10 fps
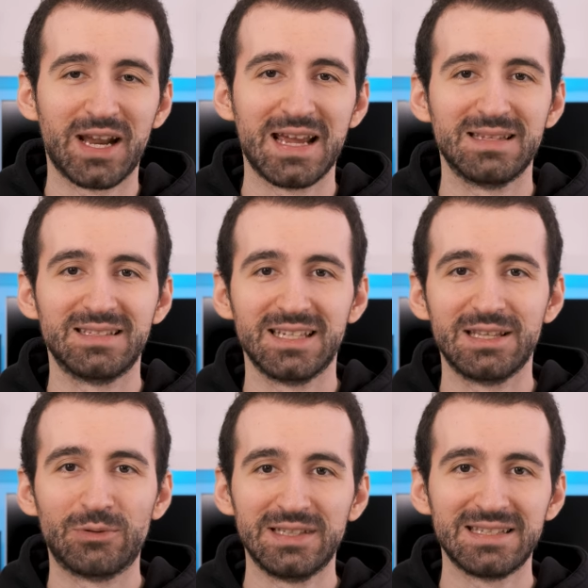has
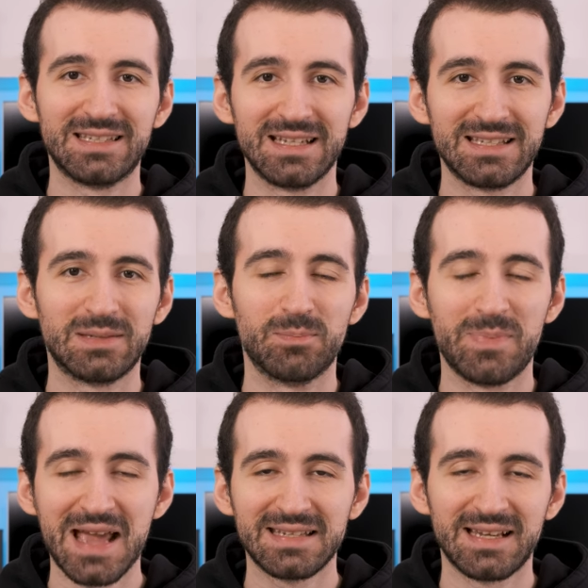a 26
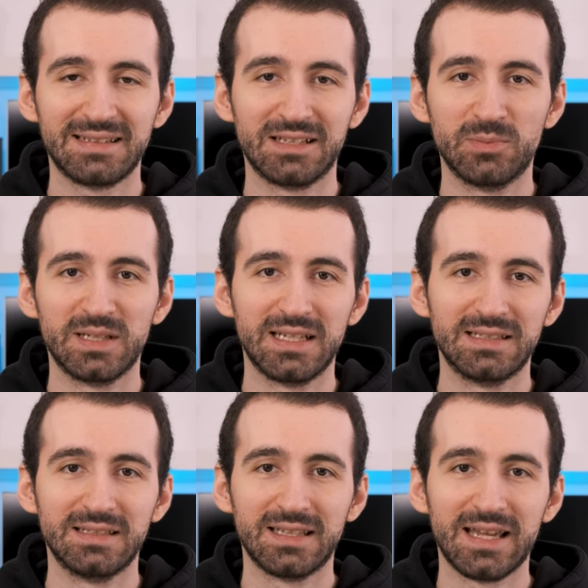backside
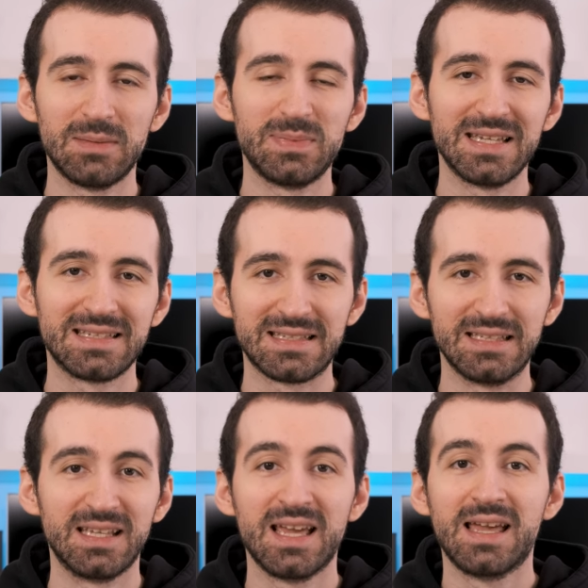illuminated
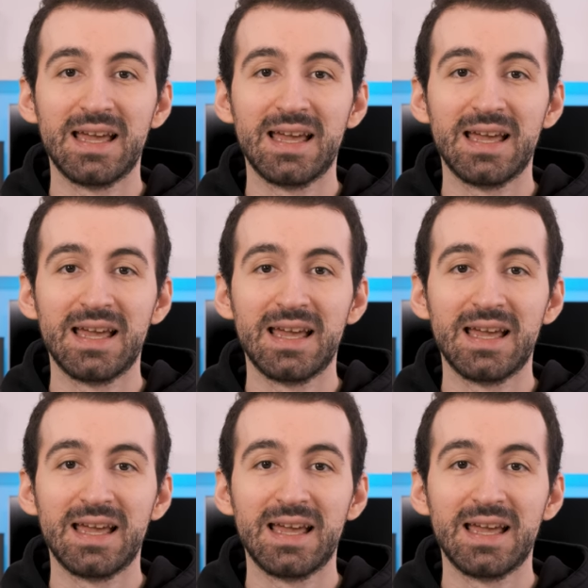APS-C